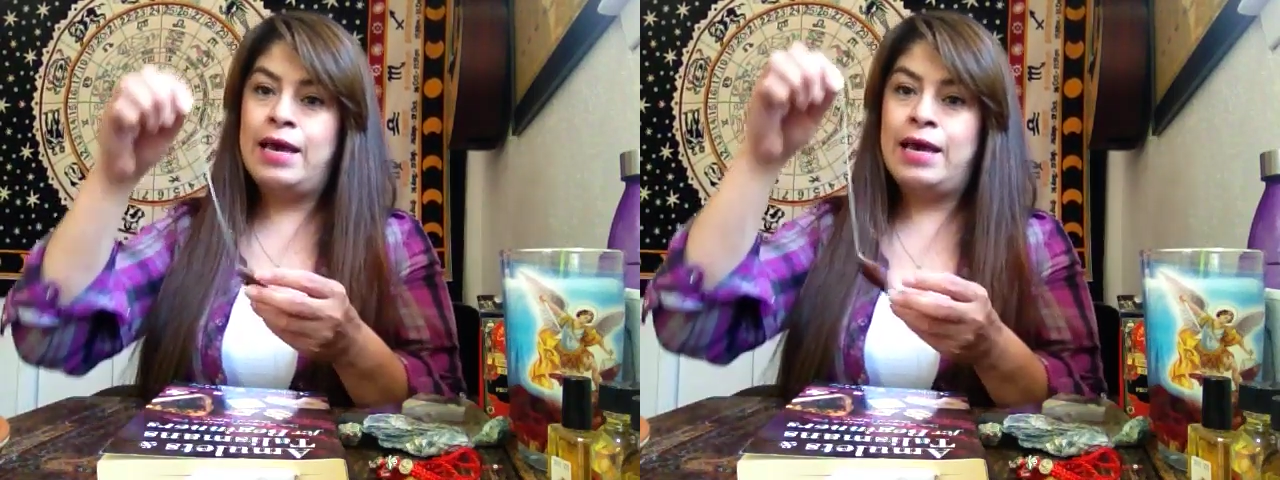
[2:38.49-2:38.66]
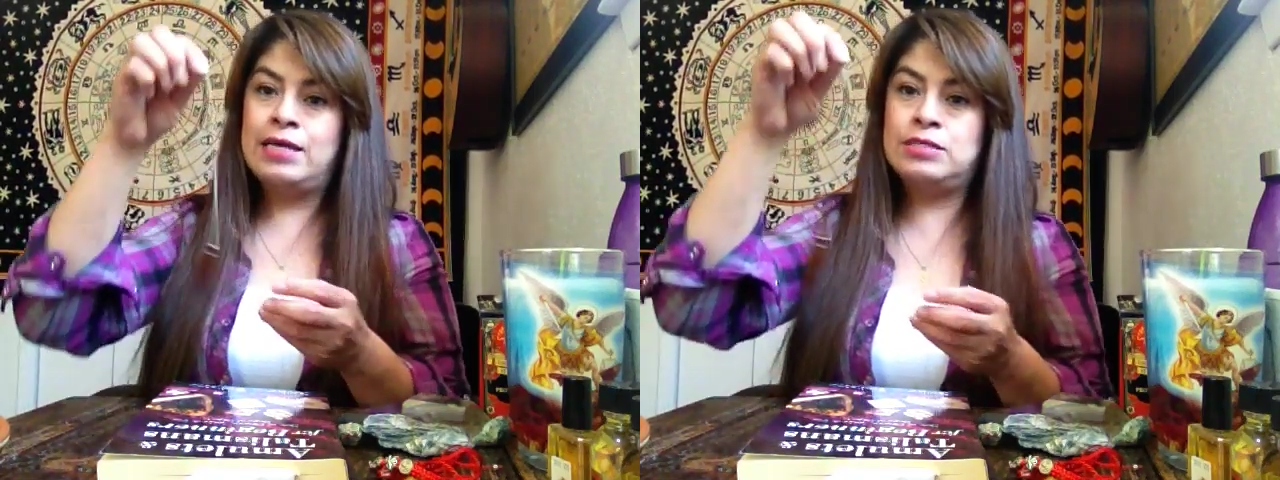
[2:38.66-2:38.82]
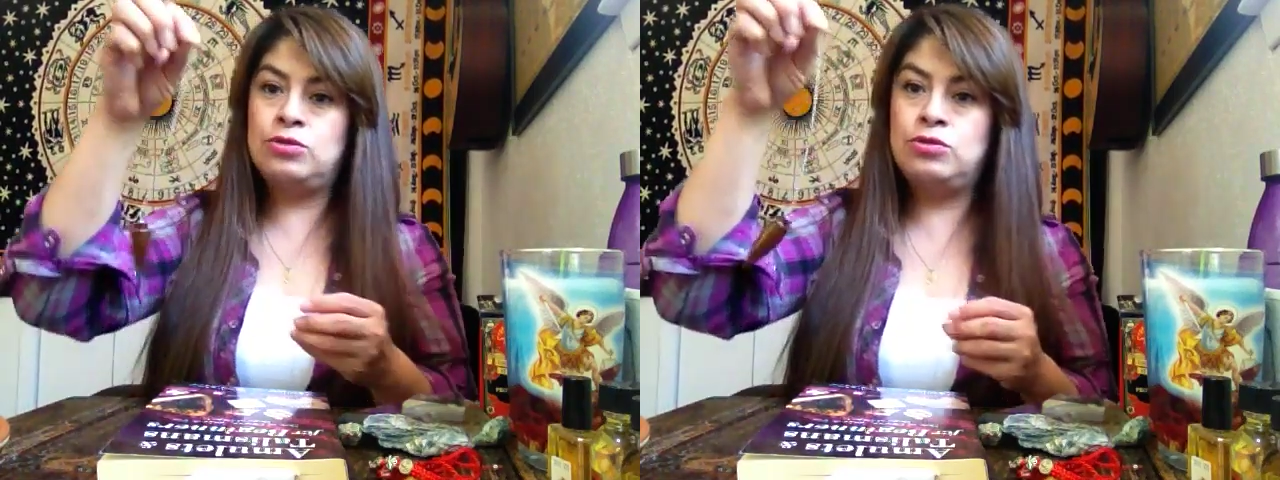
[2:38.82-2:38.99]

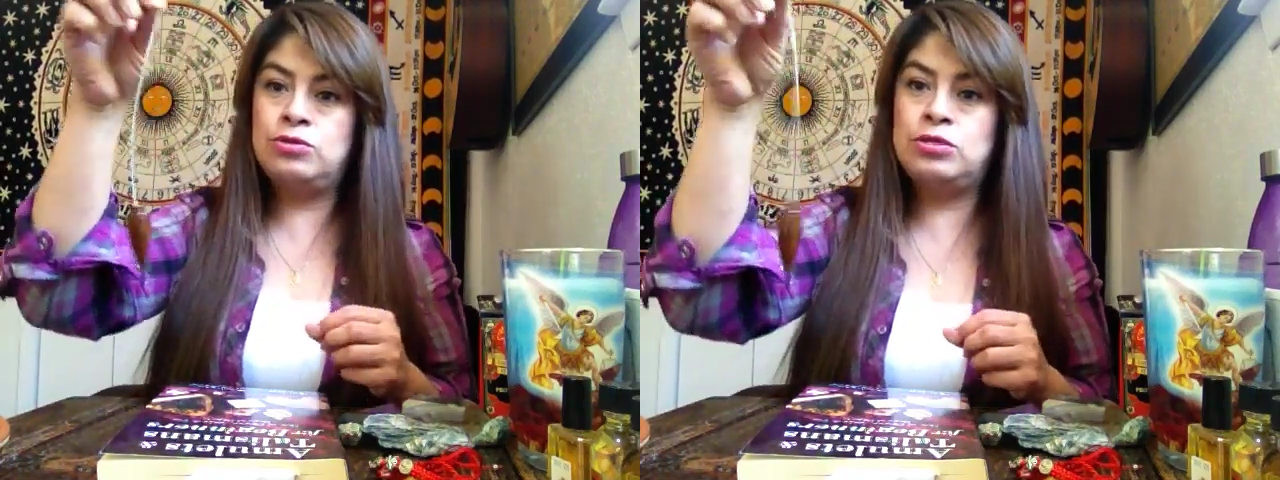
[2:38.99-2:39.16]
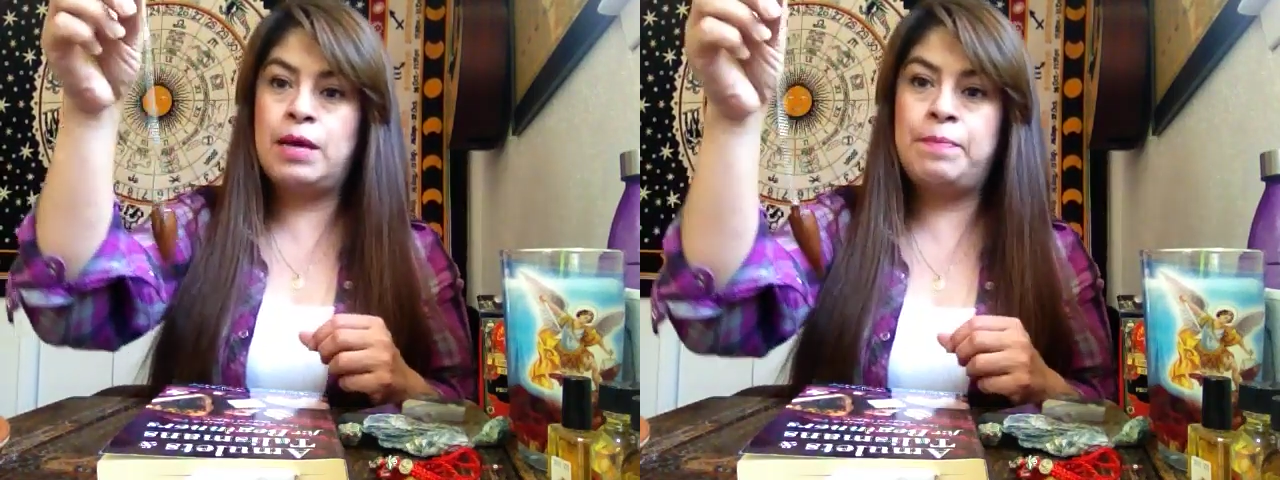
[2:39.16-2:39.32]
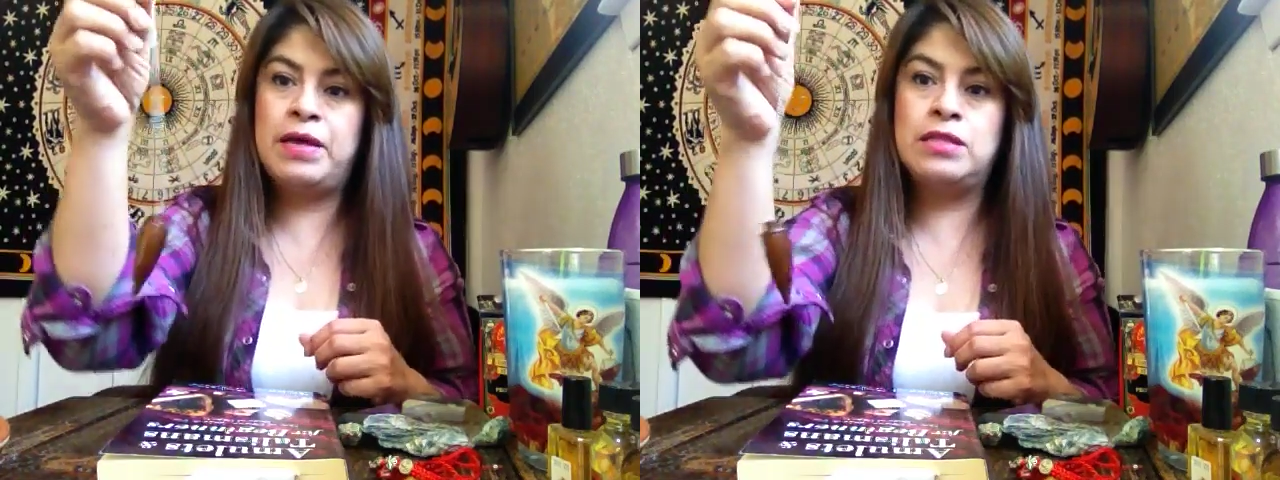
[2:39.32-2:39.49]
is to use
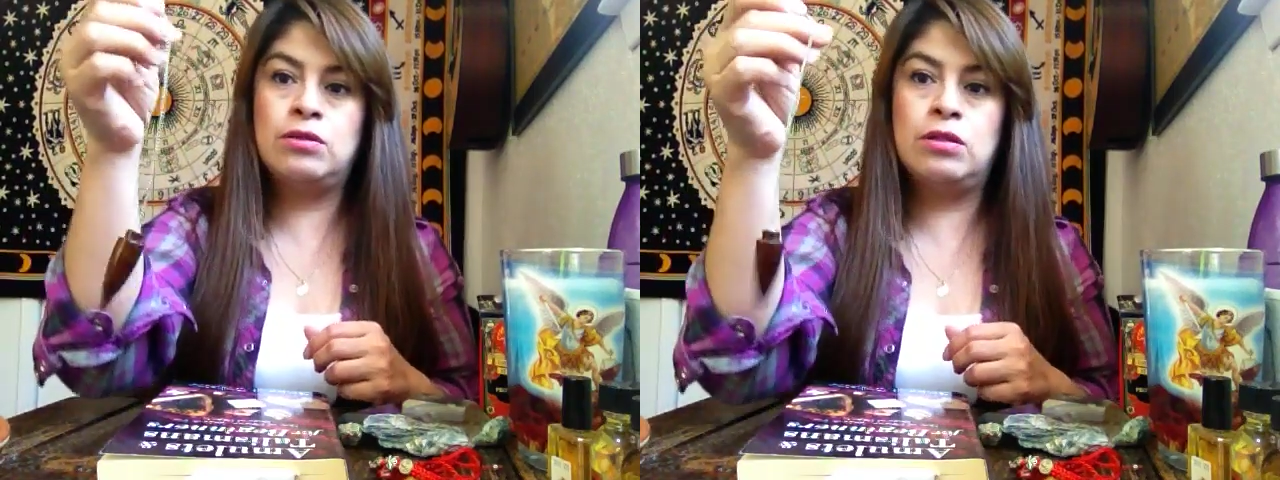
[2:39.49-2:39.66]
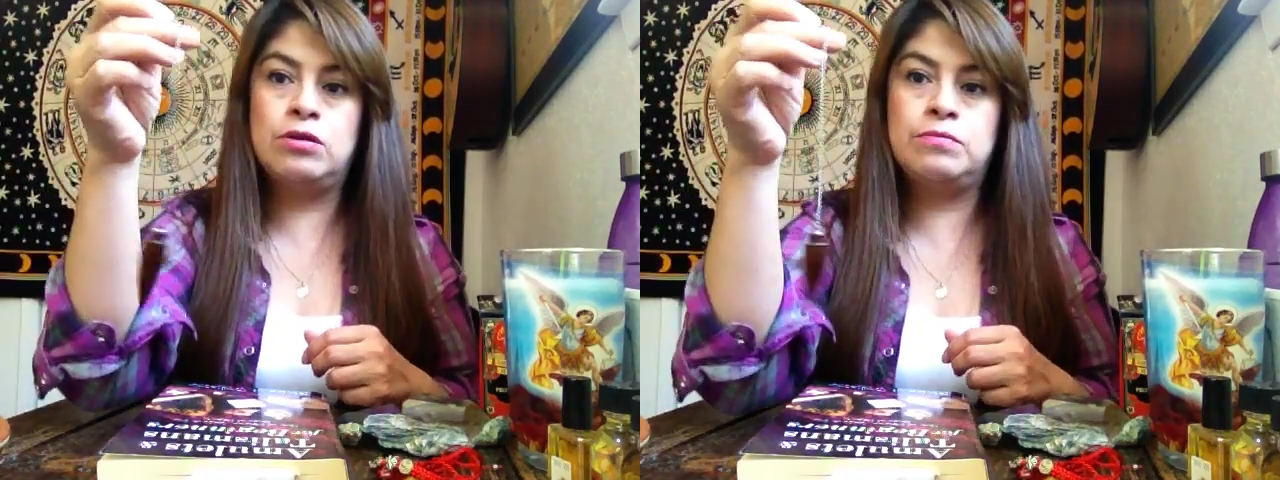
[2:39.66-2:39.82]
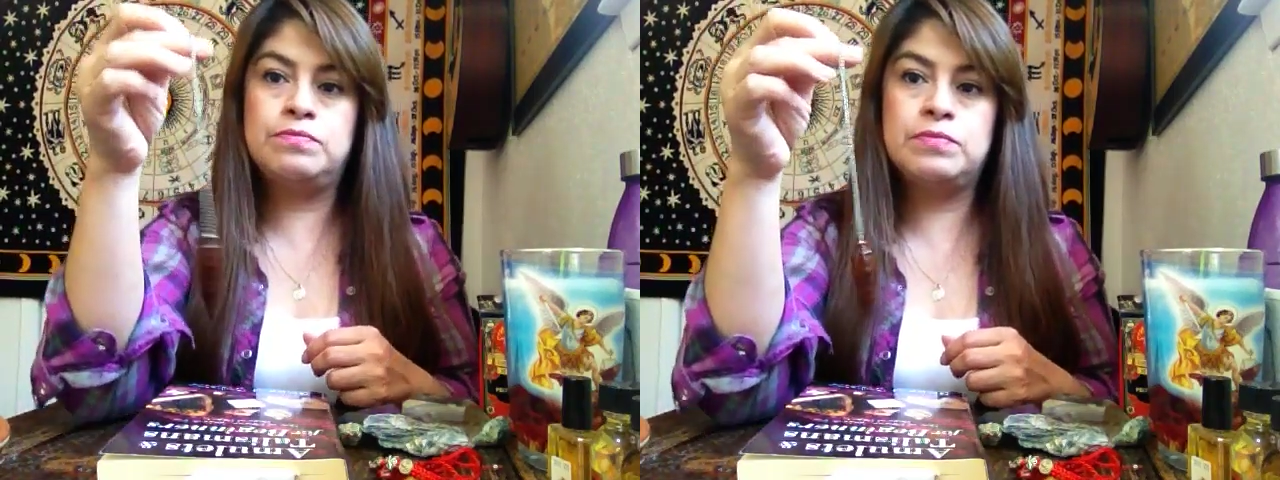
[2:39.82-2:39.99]
a
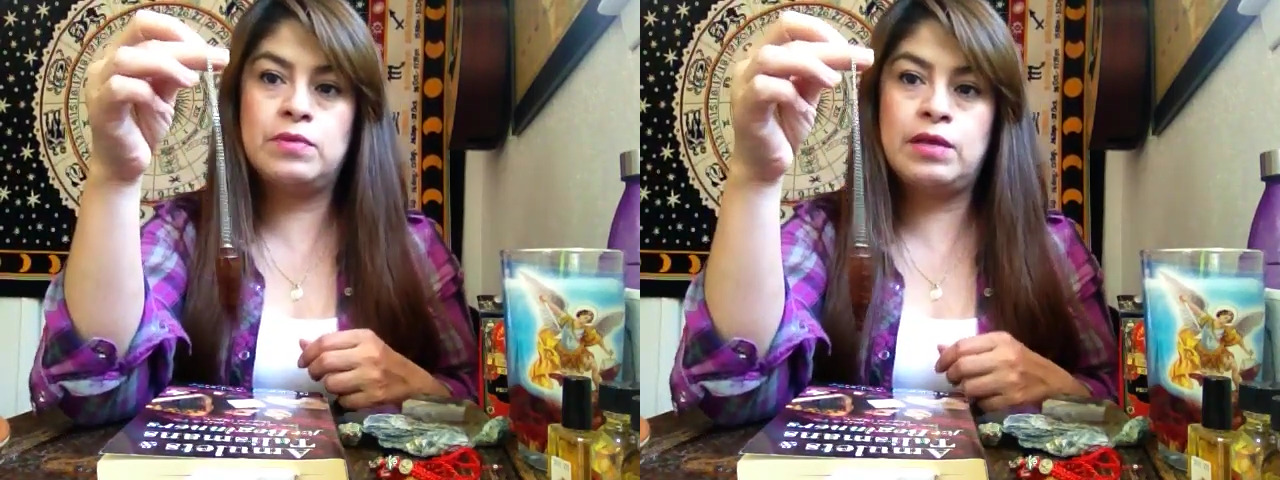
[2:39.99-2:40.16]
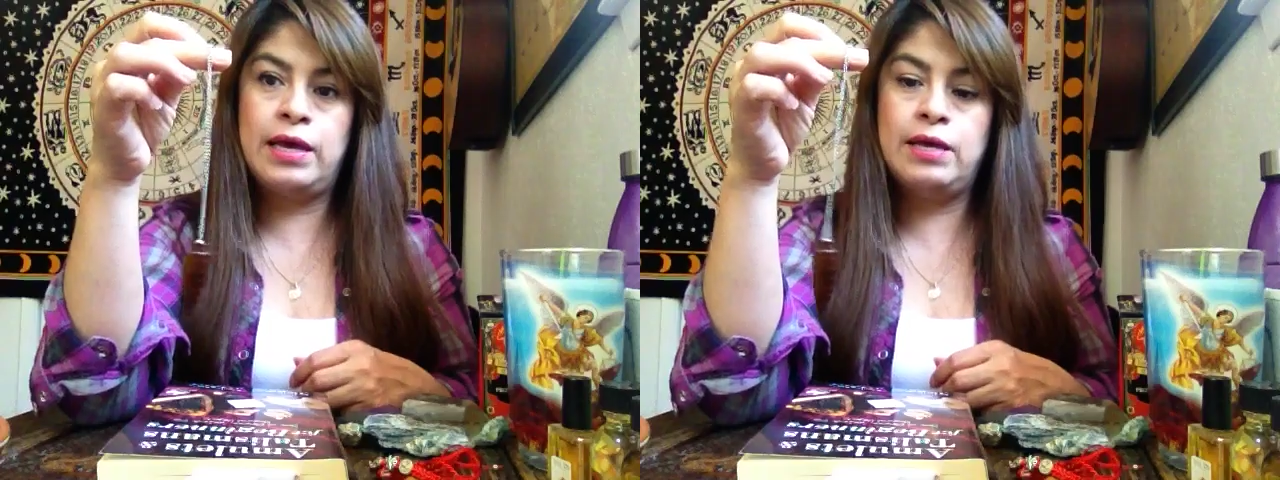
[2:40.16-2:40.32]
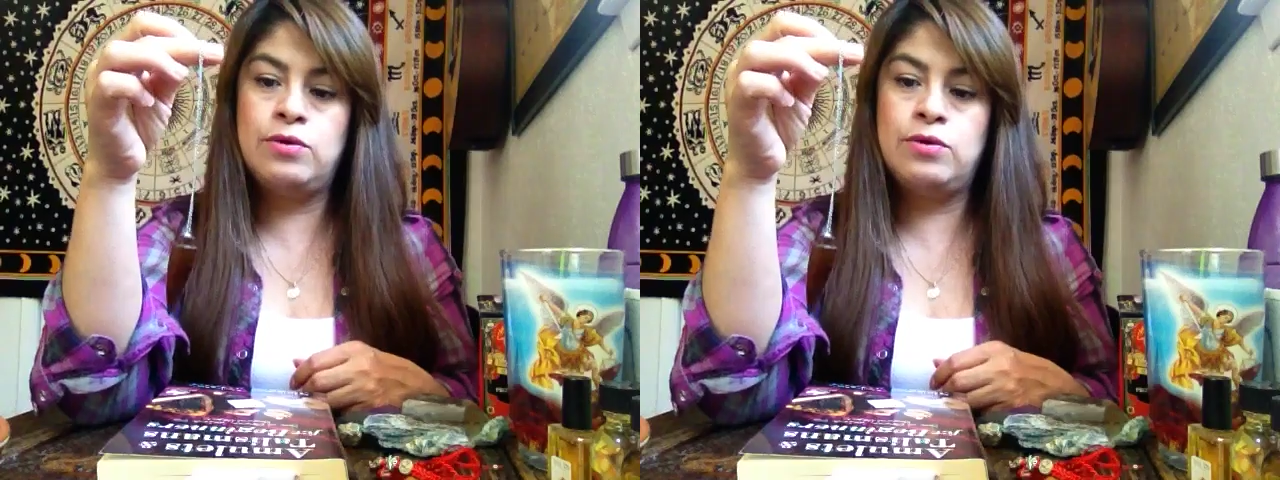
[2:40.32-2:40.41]
pendulum, okay?